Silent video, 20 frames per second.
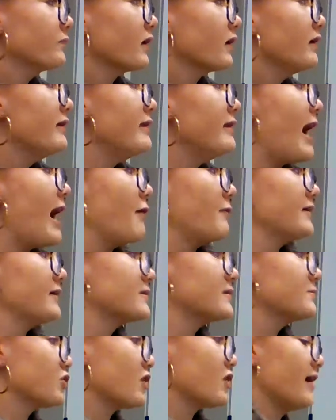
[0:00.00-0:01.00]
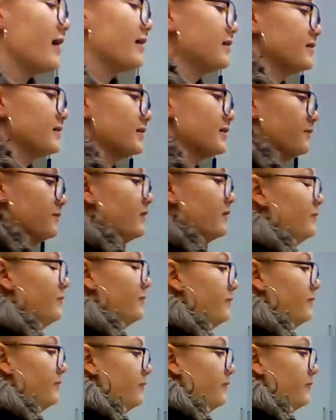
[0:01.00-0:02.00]
now I subtract.
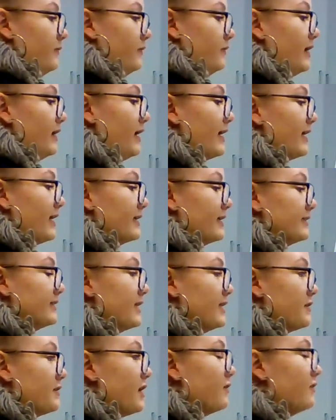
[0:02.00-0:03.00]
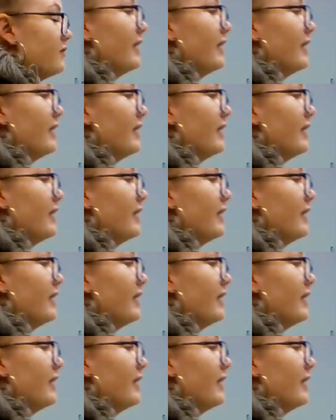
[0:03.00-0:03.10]
I get 0.